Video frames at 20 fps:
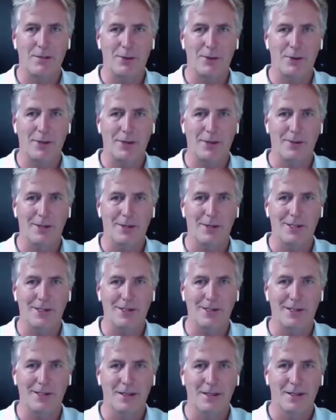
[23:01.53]
point
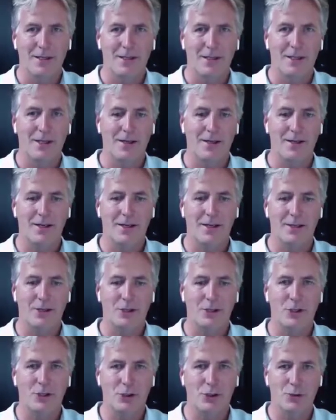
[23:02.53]
was, and
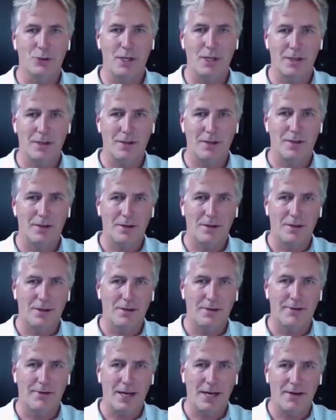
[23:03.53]
then shrink
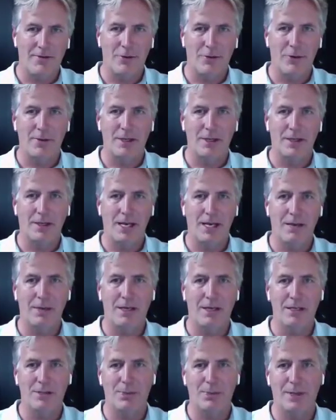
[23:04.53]
the vac forming
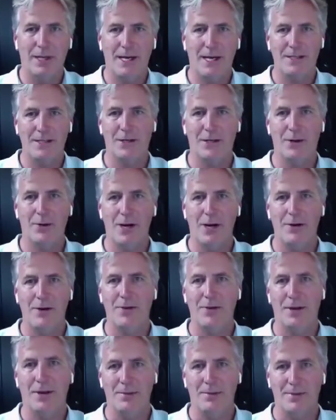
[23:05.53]
ABS plastic
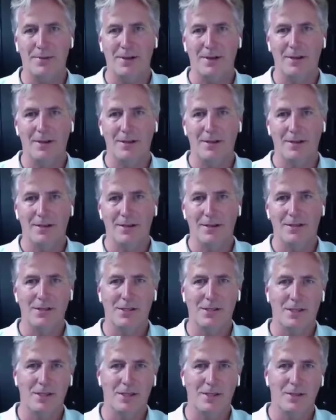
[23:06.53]
around them to
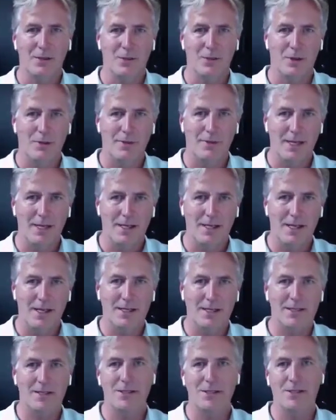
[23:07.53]
see what my
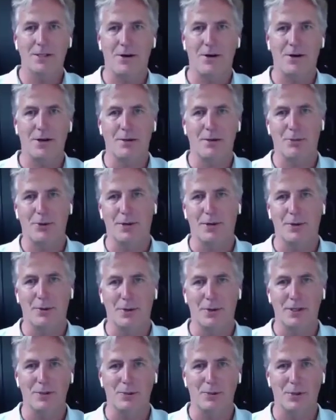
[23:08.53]
next starting point
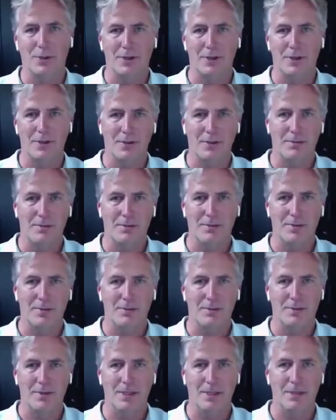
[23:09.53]
was with a
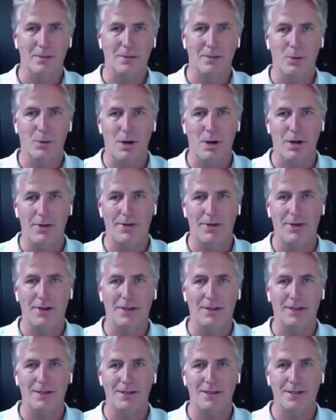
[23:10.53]
minimal wall
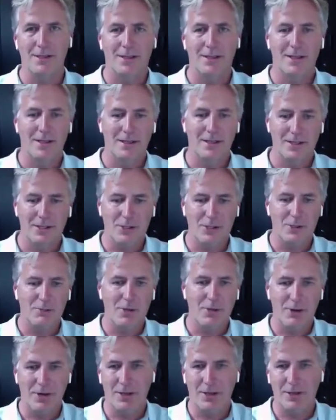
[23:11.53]
thickness, and then
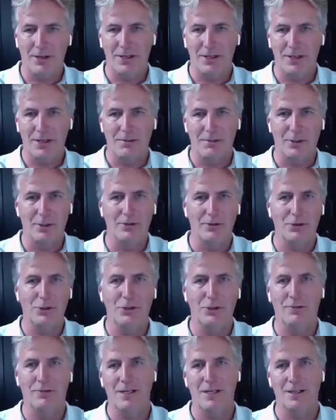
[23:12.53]
smearing automotive
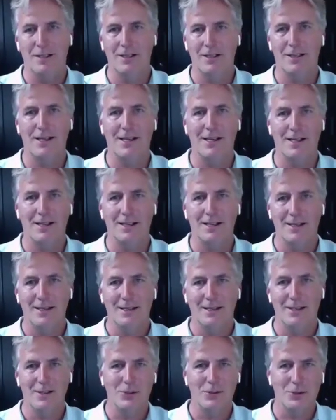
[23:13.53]
Chivant clay
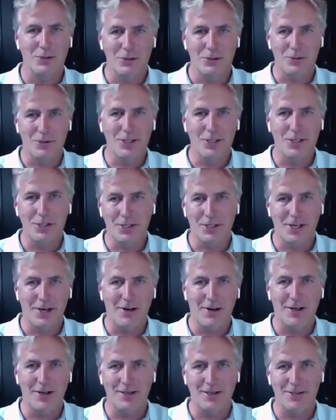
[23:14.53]
into strategic
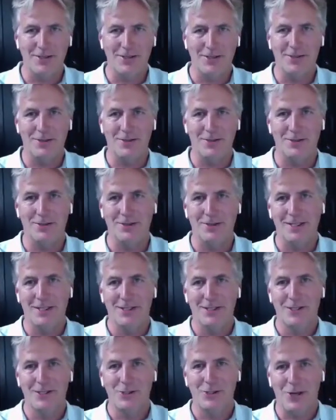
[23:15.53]
areas to
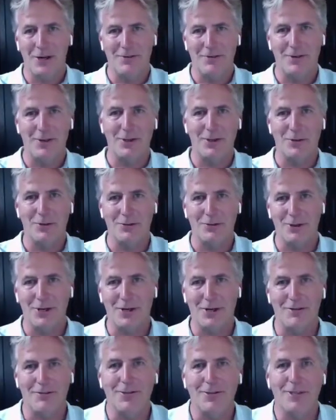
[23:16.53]
soften the
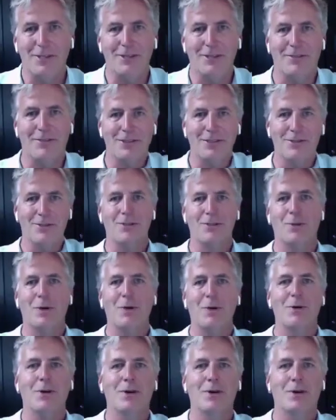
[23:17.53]
overall feel of these phones.
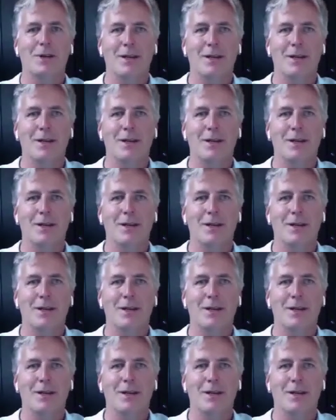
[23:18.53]
We were